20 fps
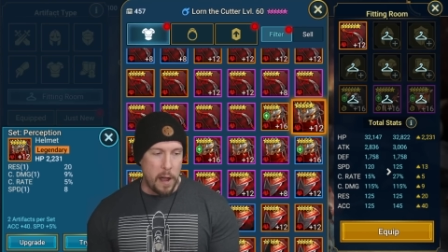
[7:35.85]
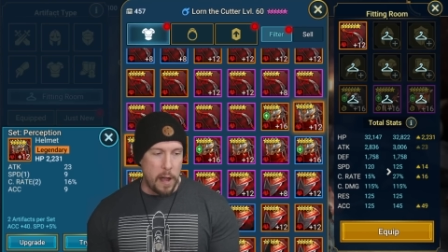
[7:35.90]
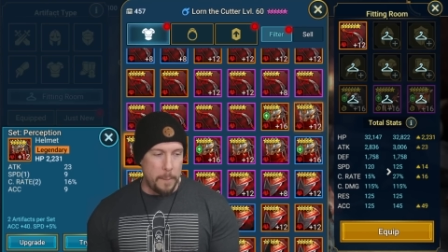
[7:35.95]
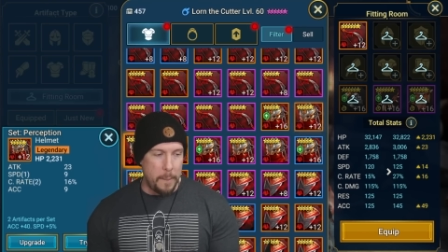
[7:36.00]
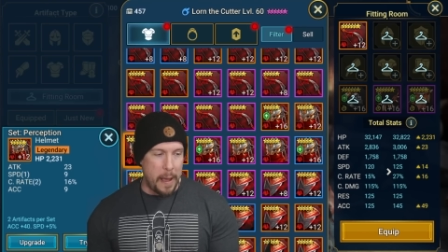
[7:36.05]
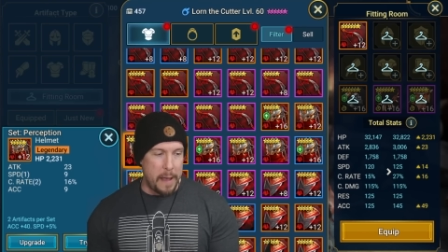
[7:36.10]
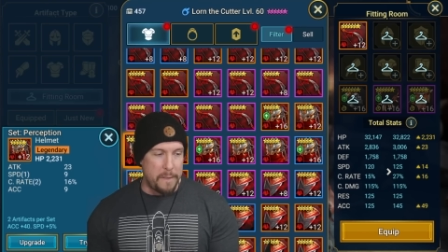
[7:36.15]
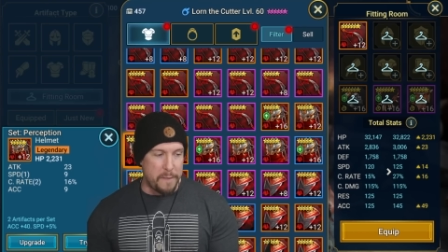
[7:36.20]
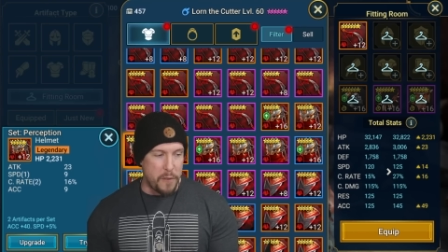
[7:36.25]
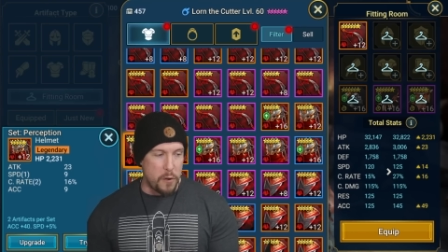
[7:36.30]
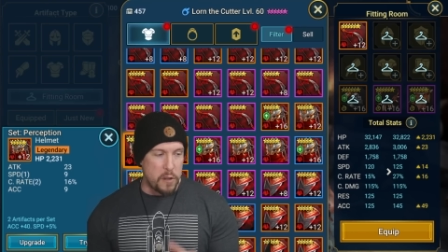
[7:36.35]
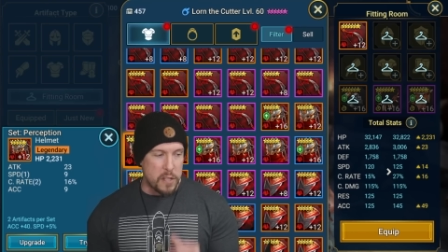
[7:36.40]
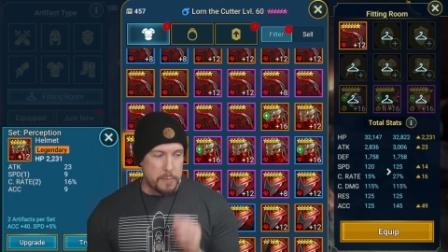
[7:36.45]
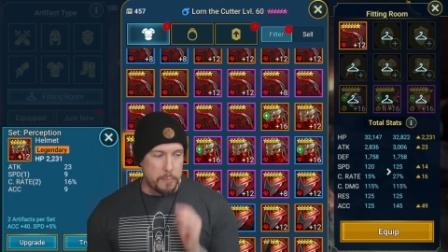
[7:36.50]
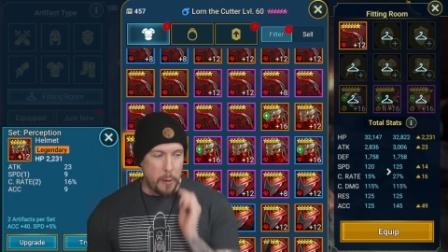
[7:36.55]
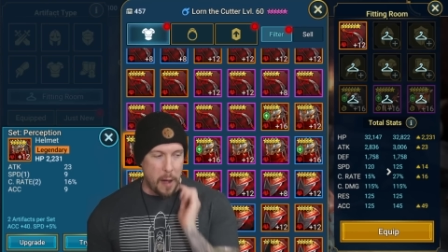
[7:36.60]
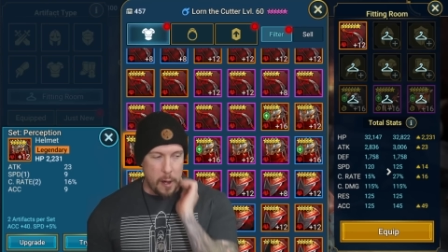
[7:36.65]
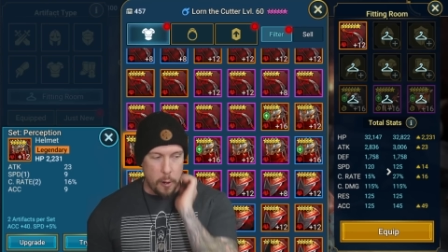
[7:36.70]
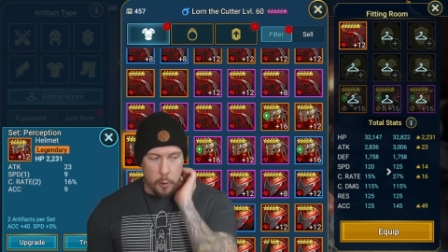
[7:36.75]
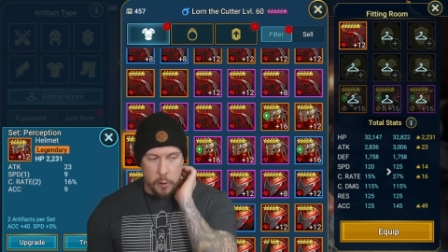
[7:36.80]
my first
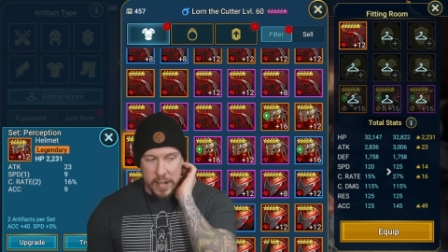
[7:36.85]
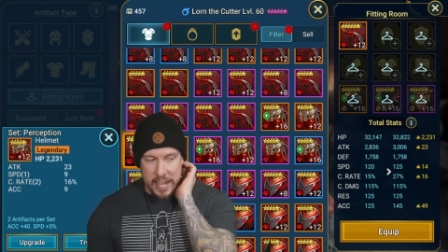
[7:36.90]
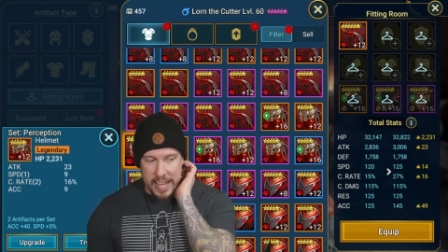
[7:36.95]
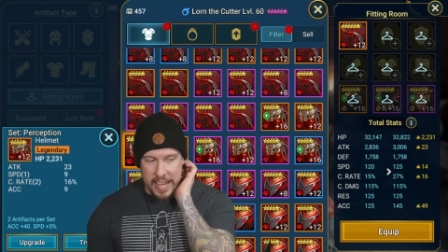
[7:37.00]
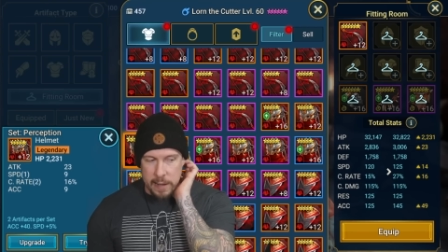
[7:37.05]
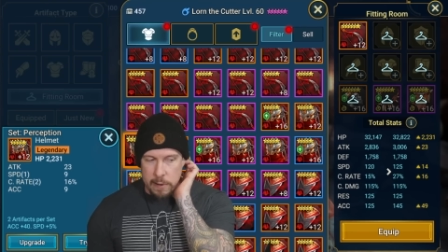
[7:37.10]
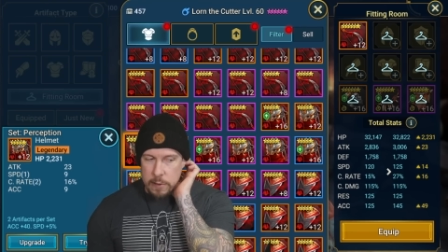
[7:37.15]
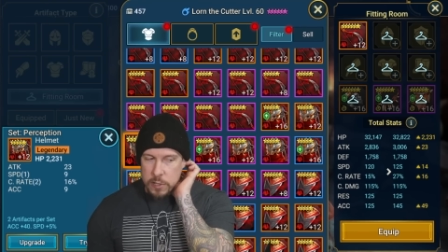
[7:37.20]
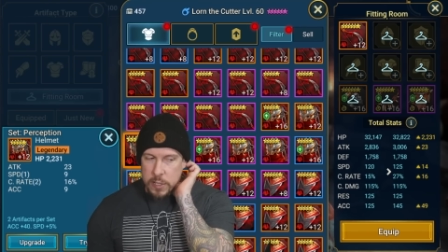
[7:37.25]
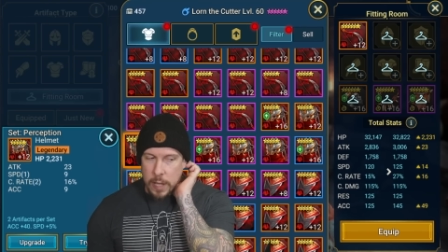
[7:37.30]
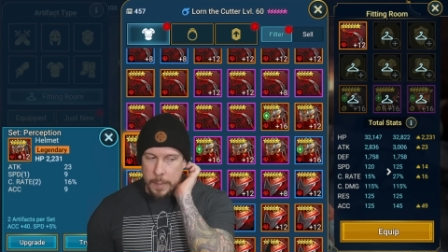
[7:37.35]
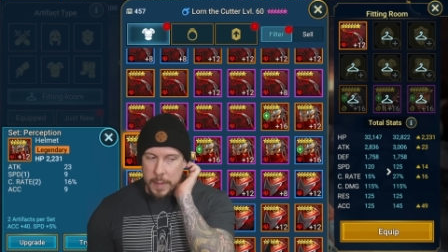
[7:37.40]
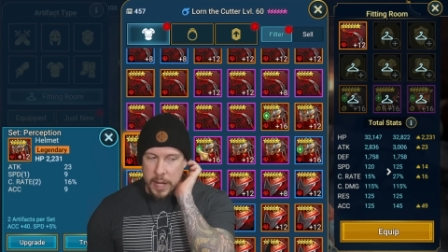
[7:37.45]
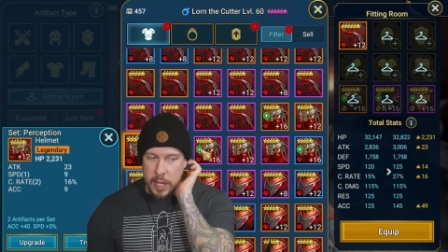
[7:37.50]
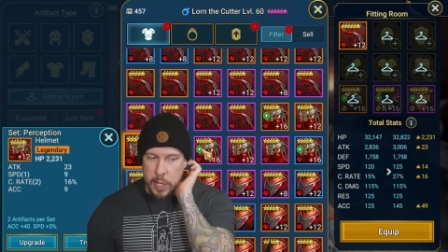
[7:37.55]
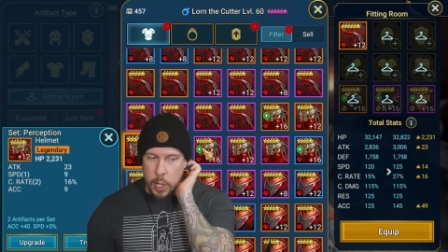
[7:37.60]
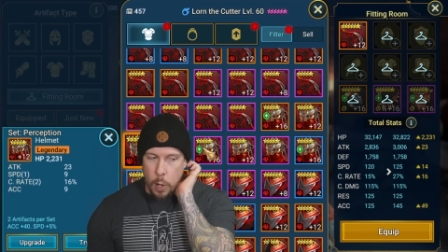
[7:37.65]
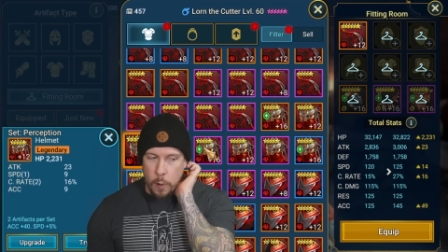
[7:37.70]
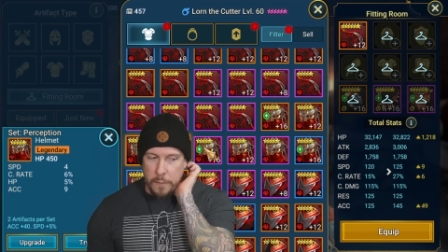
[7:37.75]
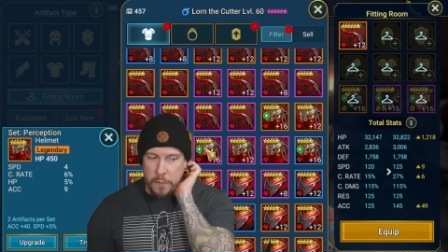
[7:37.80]
priority here, so I'm going
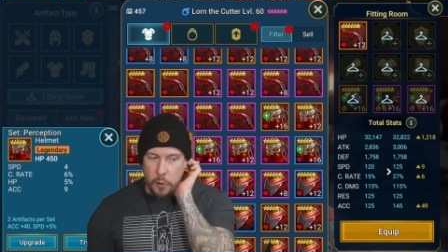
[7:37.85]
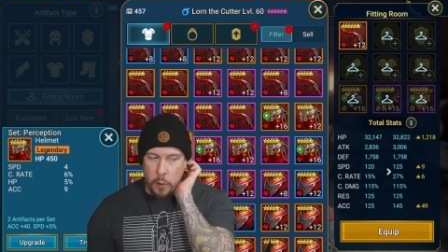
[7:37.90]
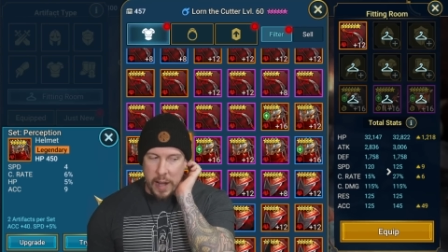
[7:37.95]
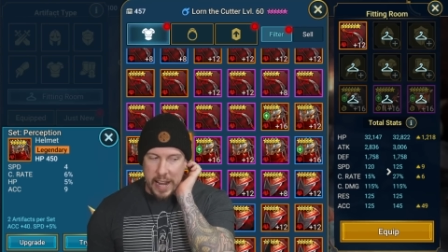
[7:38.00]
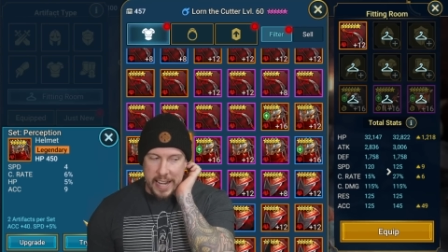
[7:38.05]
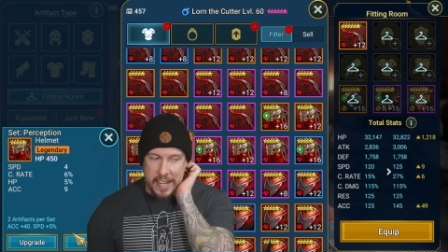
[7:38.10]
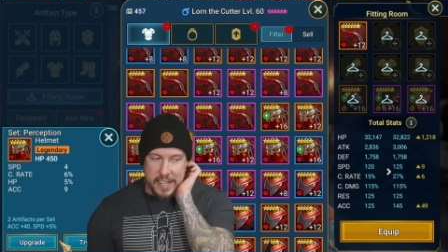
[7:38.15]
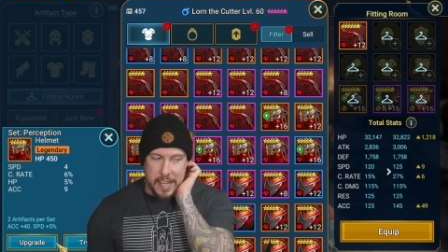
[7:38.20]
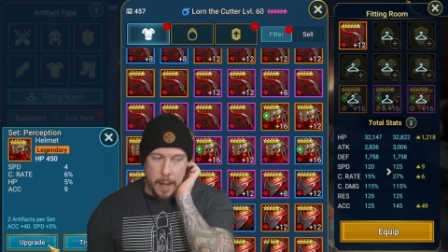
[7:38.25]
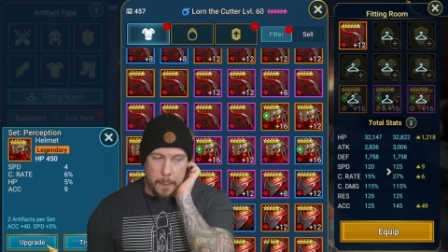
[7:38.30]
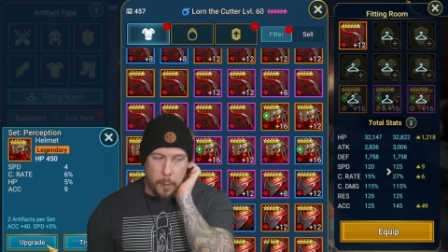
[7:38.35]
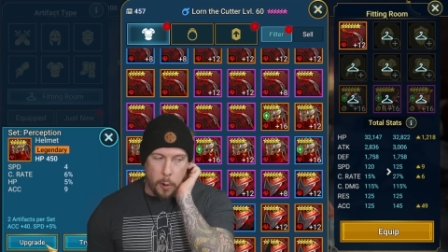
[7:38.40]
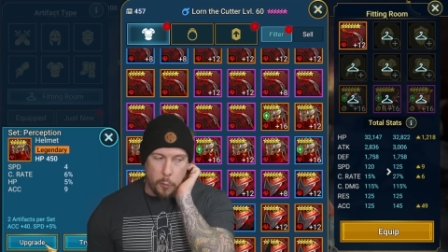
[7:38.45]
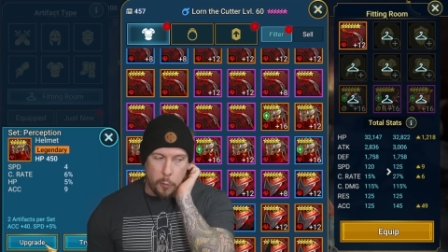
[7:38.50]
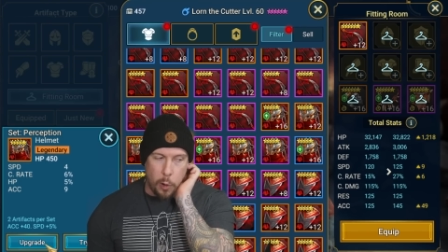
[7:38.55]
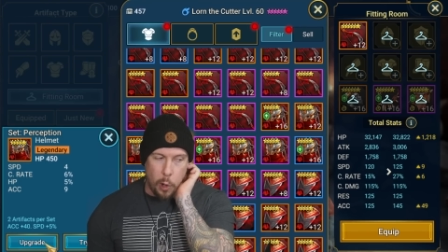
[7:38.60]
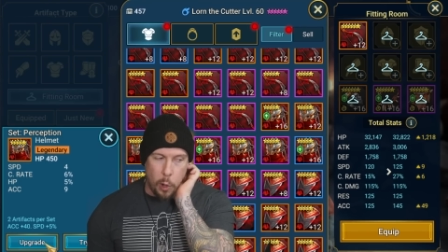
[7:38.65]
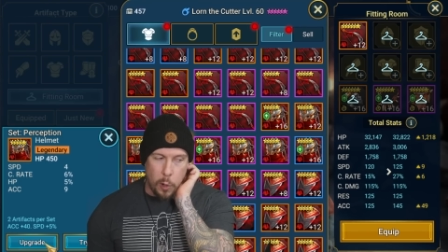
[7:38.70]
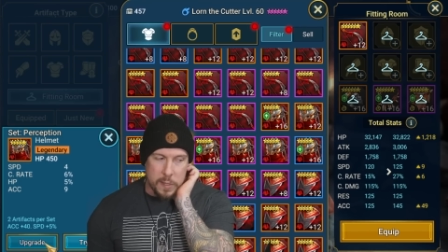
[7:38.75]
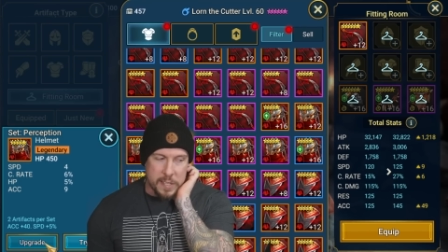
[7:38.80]
to go for a double roll